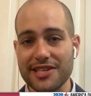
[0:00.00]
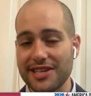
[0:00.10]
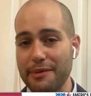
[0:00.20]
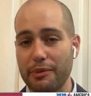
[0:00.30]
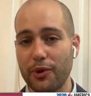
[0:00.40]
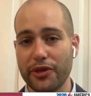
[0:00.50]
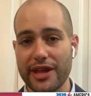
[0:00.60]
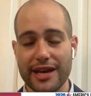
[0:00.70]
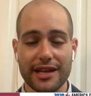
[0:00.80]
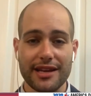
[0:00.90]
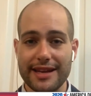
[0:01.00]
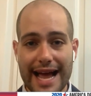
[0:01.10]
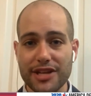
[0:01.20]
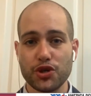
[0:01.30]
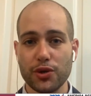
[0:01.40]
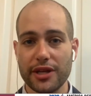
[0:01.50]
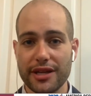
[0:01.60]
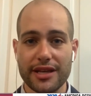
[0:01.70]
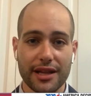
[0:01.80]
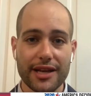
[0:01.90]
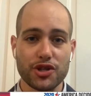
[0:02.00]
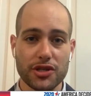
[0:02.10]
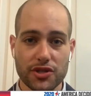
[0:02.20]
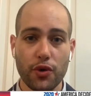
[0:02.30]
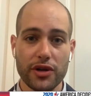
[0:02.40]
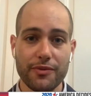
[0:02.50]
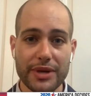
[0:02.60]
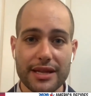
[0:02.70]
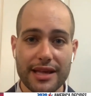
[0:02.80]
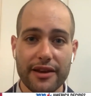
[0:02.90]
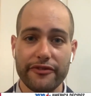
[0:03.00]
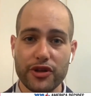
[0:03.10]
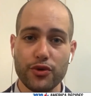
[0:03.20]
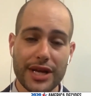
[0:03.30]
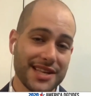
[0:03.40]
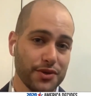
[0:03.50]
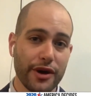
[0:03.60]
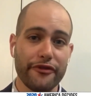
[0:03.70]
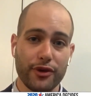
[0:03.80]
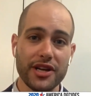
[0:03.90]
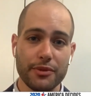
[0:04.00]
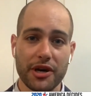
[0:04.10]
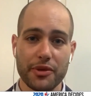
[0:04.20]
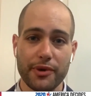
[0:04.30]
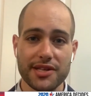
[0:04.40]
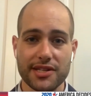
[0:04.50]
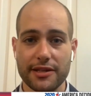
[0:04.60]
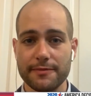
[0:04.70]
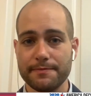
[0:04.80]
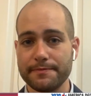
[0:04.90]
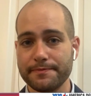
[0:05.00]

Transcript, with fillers: inescapable thing thing. And naturally, the election is going to be then viewed as a referendum on the president.